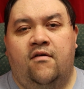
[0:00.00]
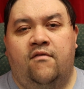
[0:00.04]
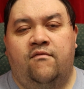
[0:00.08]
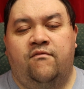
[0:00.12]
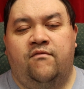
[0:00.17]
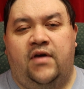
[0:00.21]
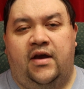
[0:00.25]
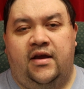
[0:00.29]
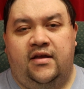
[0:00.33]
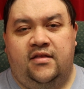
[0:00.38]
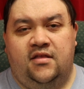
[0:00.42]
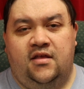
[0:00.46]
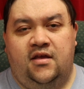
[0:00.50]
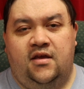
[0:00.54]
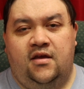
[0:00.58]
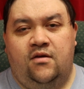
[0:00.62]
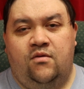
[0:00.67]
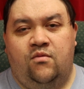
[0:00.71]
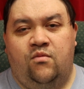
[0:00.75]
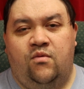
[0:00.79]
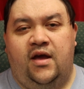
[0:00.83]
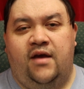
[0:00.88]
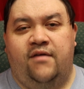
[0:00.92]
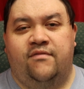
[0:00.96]
Finally,
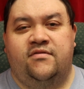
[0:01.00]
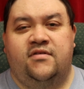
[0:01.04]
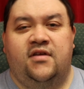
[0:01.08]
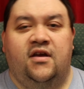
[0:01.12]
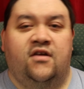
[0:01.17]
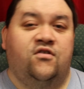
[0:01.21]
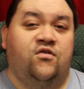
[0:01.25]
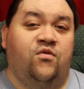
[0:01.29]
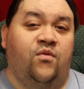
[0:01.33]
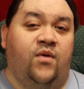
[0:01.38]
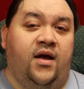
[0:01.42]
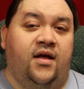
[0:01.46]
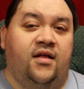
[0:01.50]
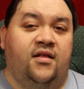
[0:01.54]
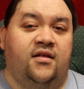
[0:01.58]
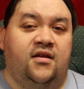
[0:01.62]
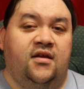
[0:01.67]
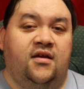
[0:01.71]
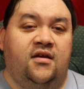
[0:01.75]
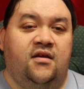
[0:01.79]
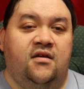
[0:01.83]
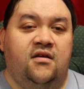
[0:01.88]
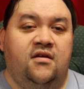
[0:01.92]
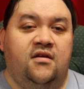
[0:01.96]
we have
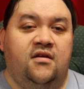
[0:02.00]
sexuality.